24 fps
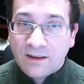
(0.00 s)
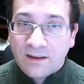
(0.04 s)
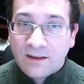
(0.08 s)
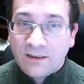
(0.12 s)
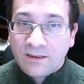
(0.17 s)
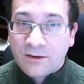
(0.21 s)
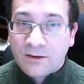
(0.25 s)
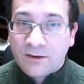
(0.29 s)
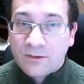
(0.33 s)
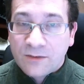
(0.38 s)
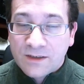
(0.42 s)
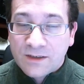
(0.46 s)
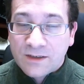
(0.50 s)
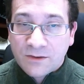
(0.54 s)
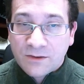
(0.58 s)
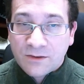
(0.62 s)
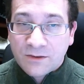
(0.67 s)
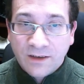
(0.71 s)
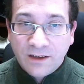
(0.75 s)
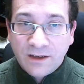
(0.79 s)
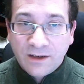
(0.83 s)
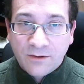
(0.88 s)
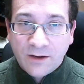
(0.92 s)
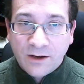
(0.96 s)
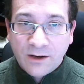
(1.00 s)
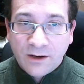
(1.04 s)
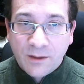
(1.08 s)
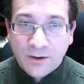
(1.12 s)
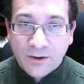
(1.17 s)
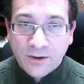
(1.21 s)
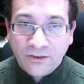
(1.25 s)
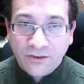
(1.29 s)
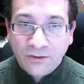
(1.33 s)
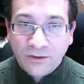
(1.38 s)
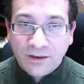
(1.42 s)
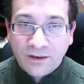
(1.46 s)
So it was a really great
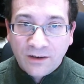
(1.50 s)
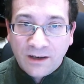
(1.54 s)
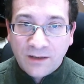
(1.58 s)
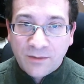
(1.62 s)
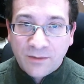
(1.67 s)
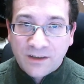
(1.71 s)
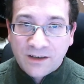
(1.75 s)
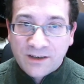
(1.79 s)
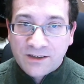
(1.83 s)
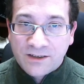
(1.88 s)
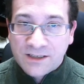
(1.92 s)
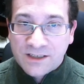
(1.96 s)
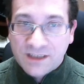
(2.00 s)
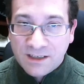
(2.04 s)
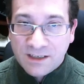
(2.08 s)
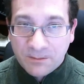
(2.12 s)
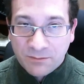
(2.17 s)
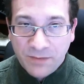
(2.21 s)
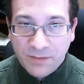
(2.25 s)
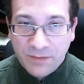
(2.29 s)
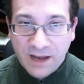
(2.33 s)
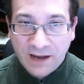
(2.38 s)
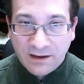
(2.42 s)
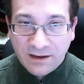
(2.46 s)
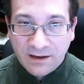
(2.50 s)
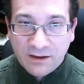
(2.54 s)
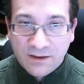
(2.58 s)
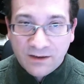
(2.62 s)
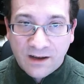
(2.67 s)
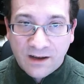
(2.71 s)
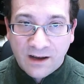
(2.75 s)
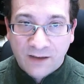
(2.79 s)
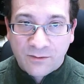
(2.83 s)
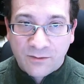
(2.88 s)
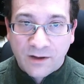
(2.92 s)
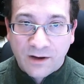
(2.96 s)
opportunity, but it just didn't pan out
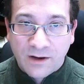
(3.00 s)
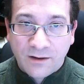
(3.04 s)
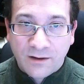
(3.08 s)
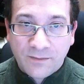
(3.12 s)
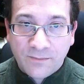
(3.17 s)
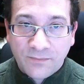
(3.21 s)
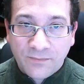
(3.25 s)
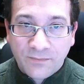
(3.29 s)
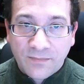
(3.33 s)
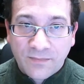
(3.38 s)
well.